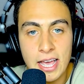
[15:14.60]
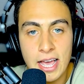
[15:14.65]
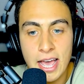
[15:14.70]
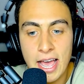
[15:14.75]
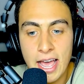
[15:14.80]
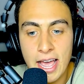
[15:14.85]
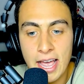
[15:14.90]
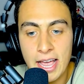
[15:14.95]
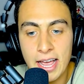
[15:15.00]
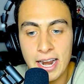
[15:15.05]

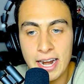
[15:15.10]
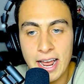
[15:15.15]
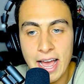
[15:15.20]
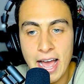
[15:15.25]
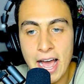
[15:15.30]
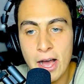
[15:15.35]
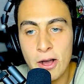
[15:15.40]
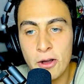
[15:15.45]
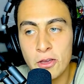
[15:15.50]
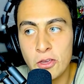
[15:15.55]
and
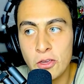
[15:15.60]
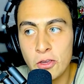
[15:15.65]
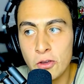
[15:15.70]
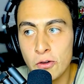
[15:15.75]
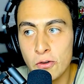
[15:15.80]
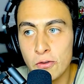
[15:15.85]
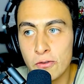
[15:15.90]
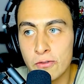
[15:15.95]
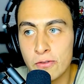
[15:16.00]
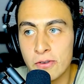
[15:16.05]
how
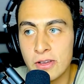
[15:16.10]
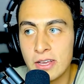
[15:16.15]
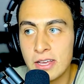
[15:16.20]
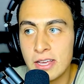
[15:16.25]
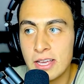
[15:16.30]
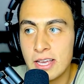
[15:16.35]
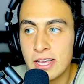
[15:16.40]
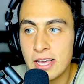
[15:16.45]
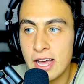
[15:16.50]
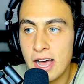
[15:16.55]
you've
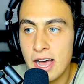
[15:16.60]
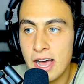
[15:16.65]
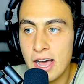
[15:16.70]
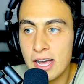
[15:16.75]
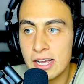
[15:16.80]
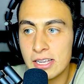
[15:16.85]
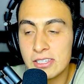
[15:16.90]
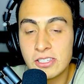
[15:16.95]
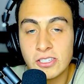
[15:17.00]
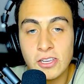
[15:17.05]

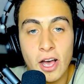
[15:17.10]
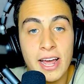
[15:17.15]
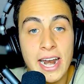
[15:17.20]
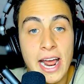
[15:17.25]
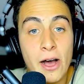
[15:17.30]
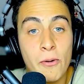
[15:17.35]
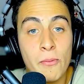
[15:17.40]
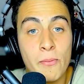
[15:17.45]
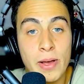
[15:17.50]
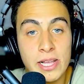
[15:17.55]
uh, sought
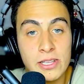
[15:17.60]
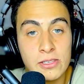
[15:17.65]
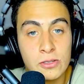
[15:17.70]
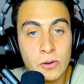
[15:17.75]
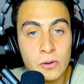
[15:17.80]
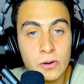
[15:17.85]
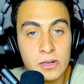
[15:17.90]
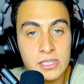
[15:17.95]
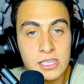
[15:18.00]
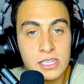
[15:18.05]
out
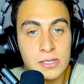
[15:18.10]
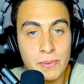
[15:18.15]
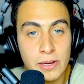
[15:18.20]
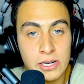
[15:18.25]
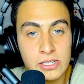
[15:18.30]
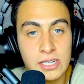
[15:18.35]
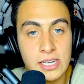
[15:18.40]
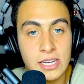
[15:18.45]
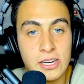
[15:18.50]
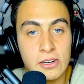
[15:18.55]
mentors,
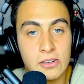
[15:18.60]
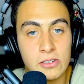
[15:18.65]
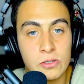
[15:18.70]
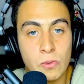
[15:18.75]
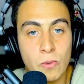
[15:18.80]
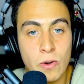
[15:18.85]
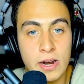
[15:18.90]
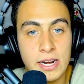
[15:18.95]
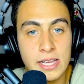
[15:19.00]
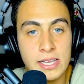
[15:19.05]
especially in your
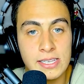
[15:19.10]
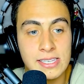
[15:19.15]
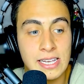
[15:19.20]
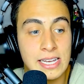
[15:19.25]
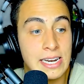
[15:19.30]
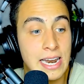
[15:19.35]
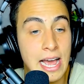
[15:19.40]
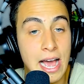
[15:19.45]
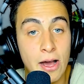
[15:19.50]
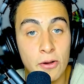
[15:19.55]
20s.
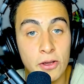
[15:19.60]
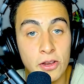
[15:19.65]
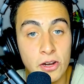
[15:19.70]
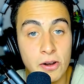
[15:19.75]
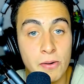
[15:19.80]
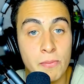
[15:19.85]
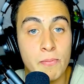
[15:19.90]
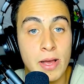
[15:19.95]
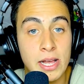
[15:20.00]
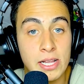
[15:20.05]
Now
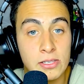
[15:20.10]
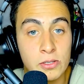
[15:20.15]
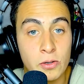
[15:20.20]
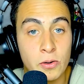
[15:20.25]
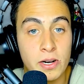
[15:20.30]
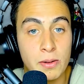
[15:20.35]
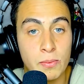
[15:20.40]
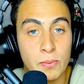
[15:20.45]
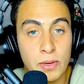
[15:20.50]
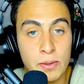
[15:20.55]
you're
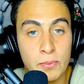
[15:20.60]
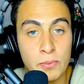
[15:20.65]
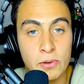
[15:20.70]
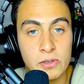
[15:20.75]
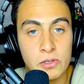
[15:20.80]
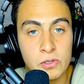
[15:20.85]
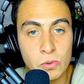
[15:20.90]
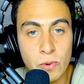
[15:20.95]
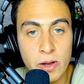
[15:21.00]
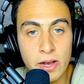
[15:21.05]
mentoring people
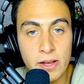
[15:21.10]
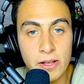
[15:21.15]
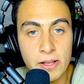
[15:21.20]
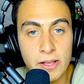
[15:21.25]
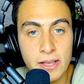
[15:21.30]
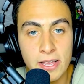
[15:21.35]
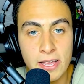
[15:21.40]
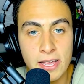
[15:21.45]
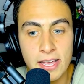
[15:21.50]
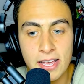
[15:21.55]
as
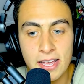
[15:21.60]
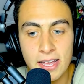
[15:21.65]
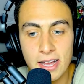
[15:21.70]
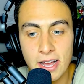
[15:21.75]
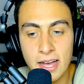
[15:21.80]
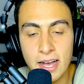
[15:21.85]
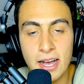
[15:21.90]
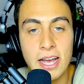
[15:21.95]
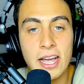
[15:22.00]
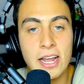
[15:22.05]
well.
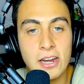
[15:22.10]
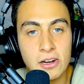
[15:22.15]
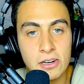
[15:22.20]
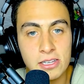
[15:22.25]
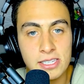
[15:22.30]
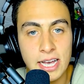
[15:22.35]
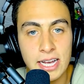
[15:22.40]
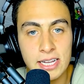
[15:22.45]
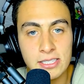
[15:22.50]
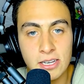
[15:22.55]
Uh, in your
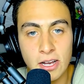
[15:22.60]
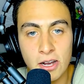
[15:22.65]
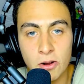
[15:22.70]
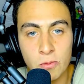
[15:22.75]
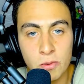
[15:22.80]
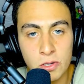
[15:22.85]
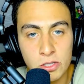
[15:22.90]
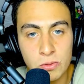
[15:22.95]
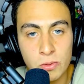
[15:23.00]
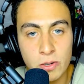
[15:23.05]
TED
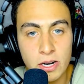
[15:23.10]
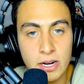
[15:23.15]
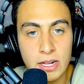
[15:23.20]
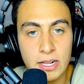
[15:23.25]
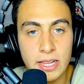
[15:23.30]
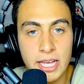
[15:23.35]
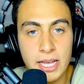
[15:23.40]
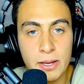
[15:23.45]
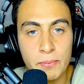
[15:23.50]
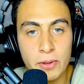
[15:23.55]
Talk, which we're going to
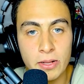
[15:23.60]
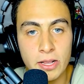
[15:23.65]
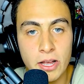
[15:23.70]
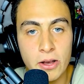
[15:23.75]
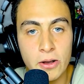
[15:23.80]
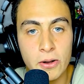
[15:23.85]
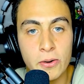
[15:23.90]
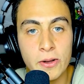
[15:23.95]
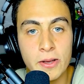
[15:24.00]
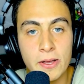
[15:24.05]
link
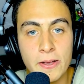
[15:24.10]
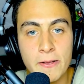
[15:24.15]
below,